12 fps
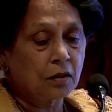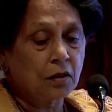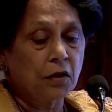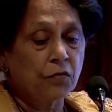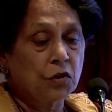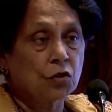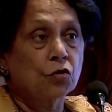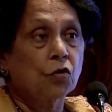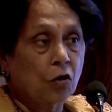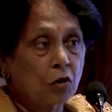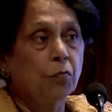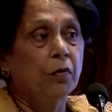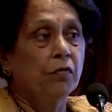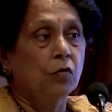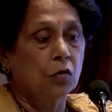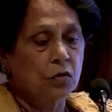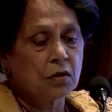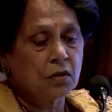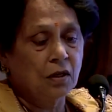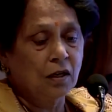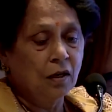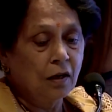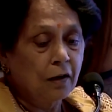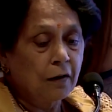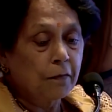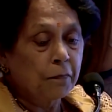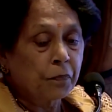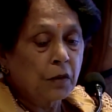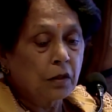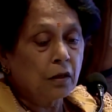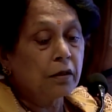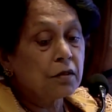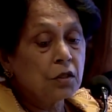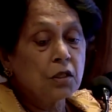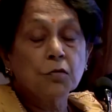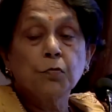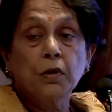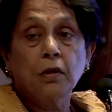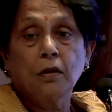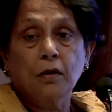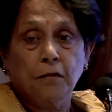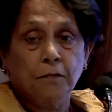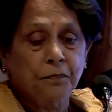thing which shocked me was the disease burden.